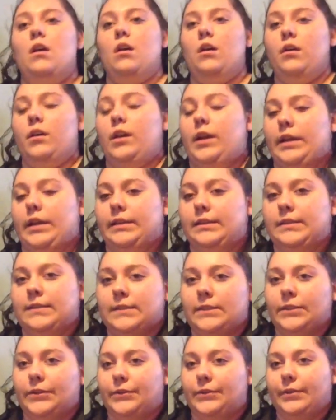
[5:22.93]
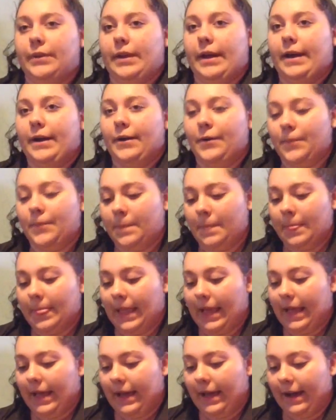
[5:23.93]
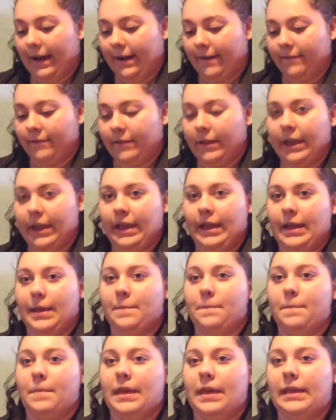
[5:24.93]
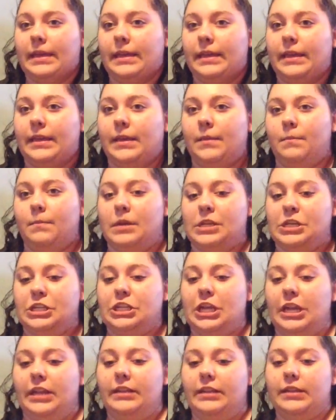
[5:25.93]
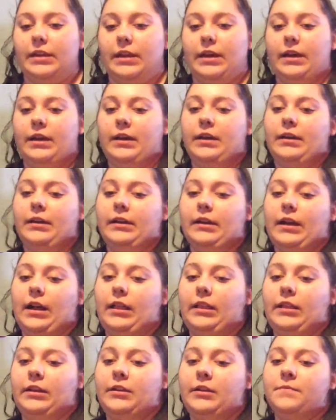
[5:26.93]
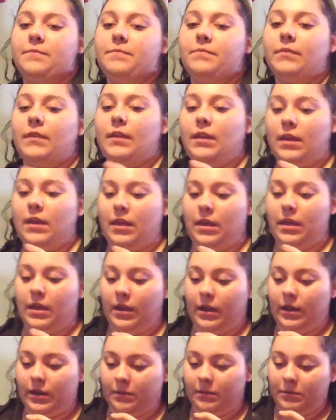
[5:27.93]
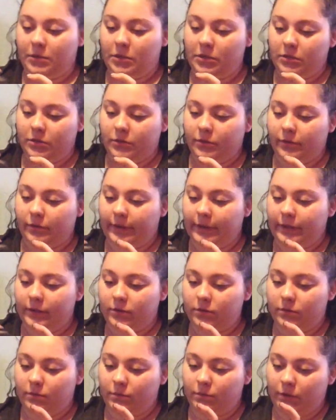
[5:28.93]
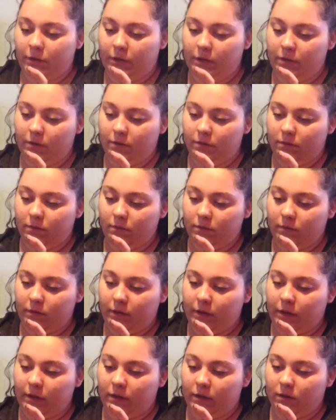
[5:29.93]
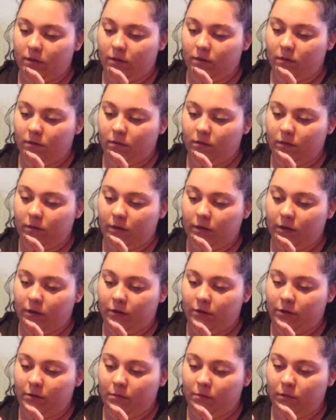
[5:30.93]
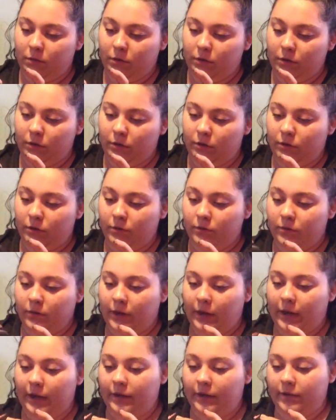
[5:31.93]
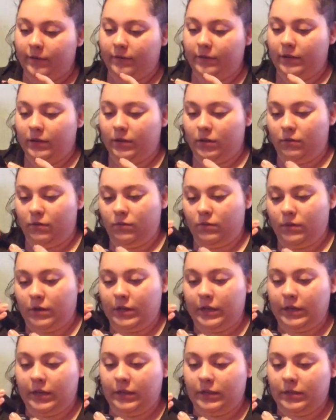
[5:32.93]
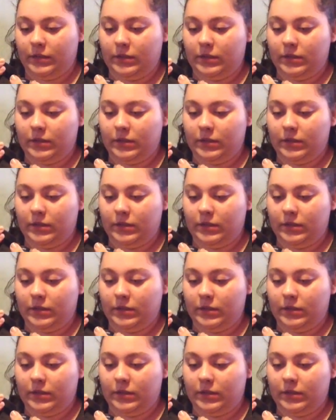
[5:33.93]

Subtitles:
Alright, so now I have a pinky magenta color. And I'm just going to put it like near the blue, kind of near the white.